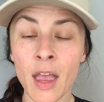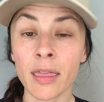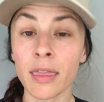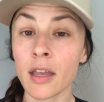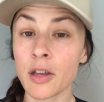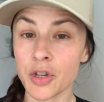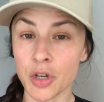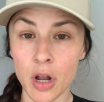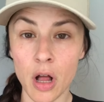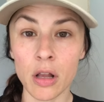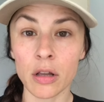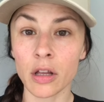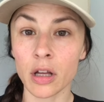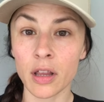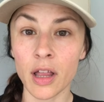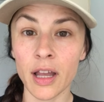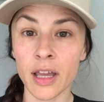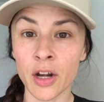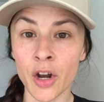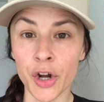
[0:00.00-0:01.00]
They should all look
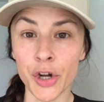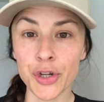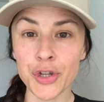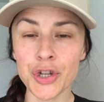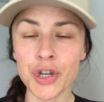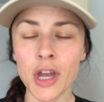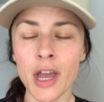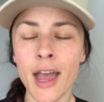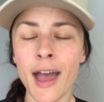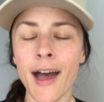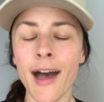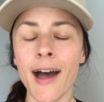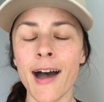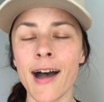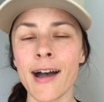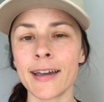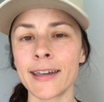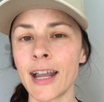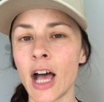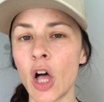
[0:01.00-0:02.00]
like an arch.
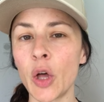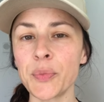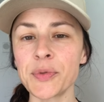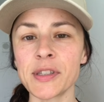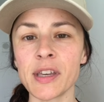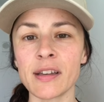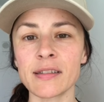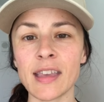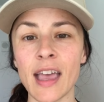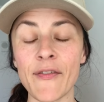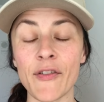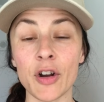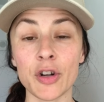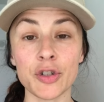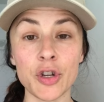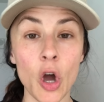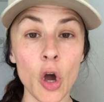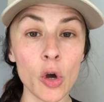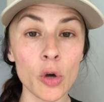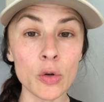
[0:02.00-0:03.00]
Uh, it helps us have our
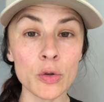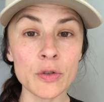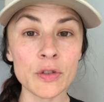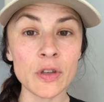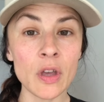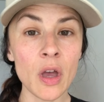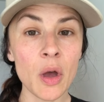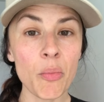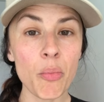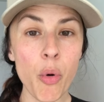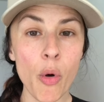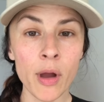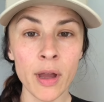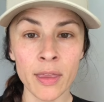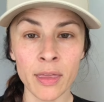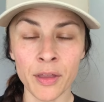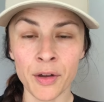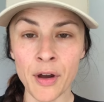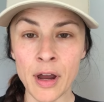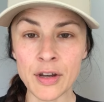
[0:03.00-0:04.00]
toes point
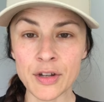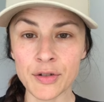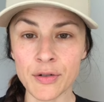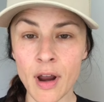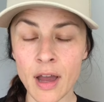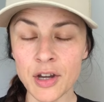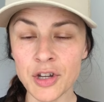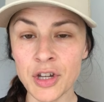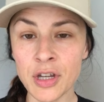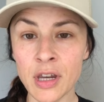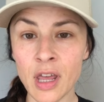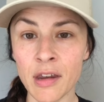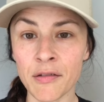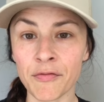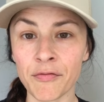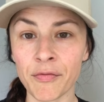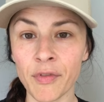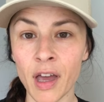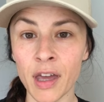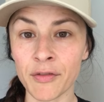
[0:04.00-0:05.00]
in the right direction and,
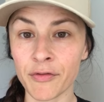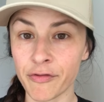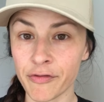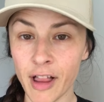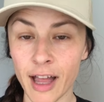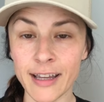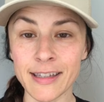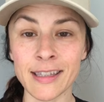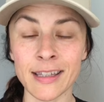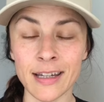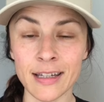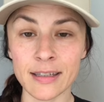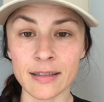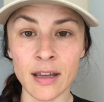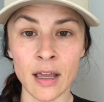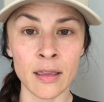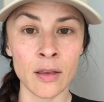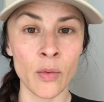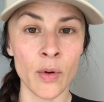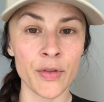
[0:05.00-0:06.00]
and flex and
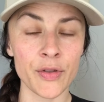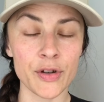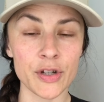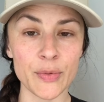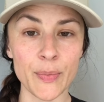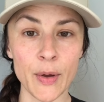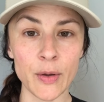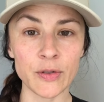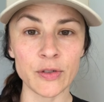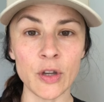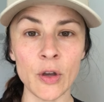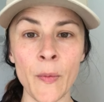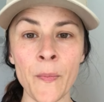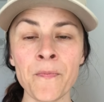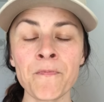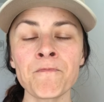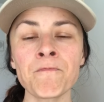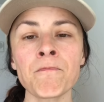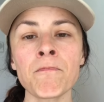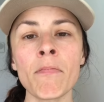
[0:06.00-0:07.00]
extend the way they're supposed to.
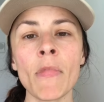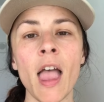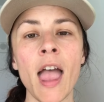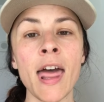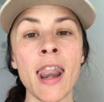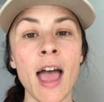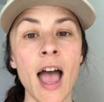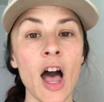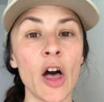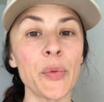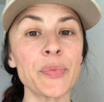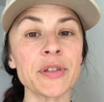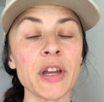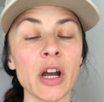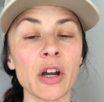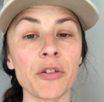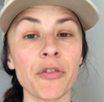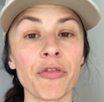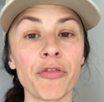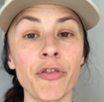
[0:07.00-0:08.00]
And it helps
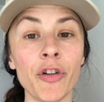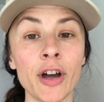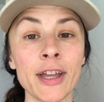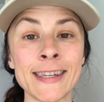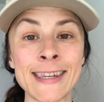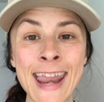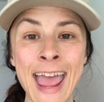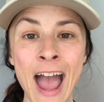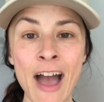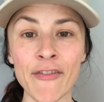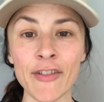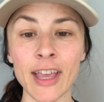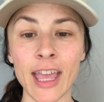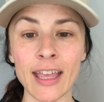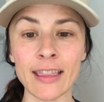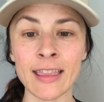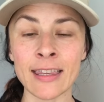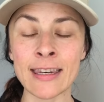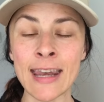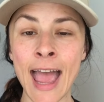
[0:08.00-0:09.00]
our foot
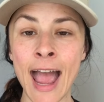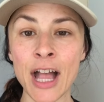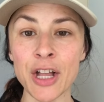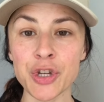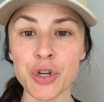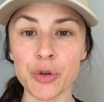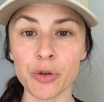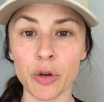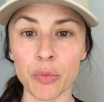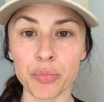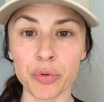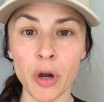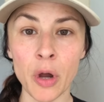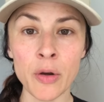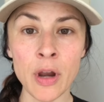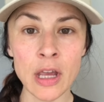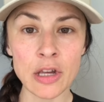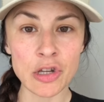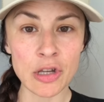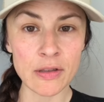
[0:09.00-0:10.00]
navigate the natural
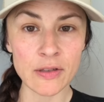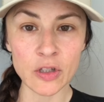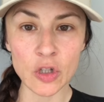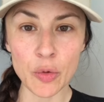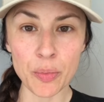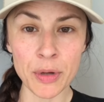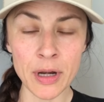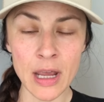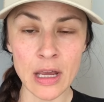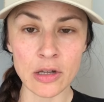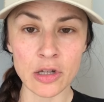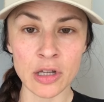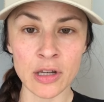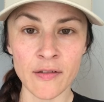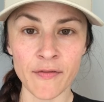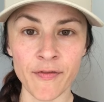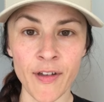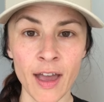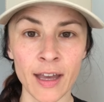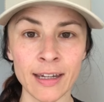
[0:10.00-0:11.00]
pronation supination
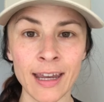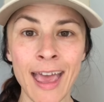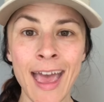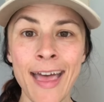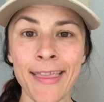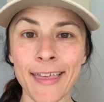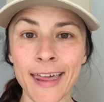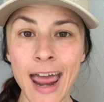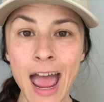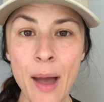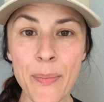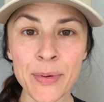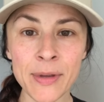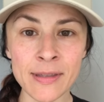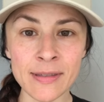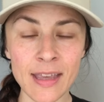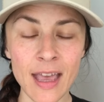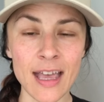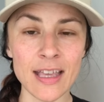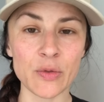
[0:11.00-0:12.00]
effect that
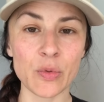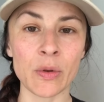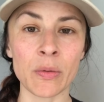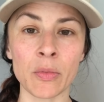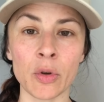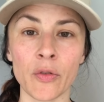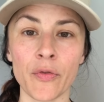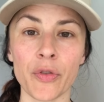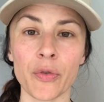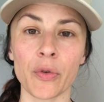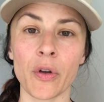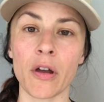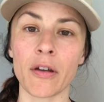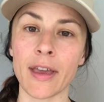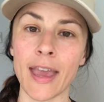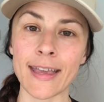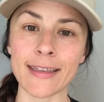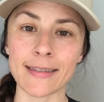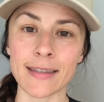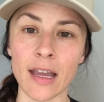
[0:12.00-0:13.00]
happens as we move through our
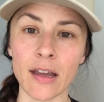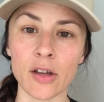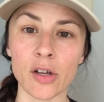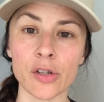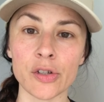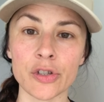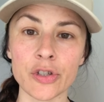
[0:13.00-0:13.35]
gait cycle.